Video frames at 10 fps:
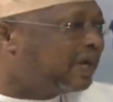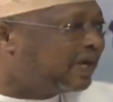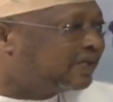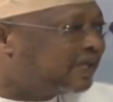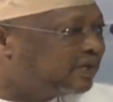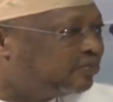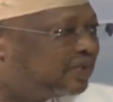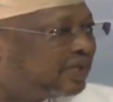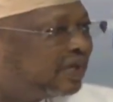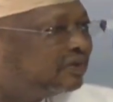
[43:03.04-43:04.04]
like that
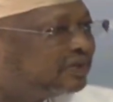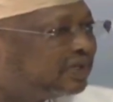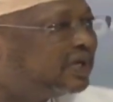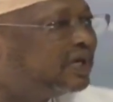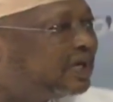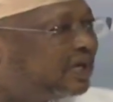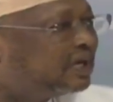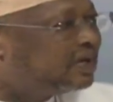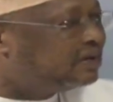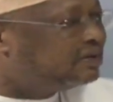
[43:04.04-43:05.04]
without
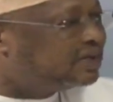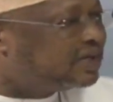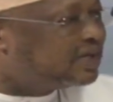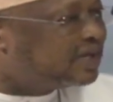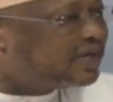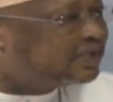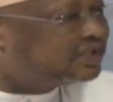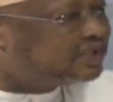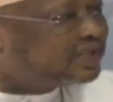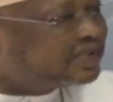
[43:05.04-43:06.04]

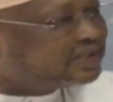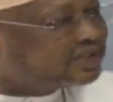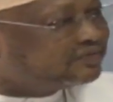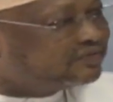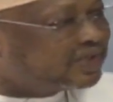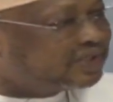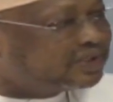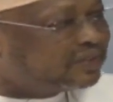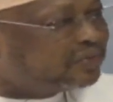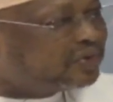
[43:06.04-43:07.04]
antecedents, for
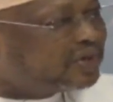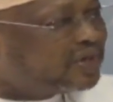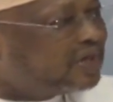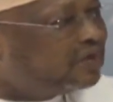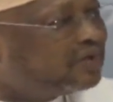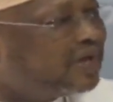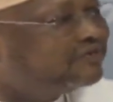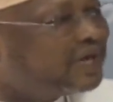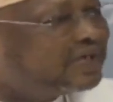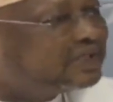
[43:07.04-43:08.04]
example. We have
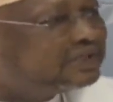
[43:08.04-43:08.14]
had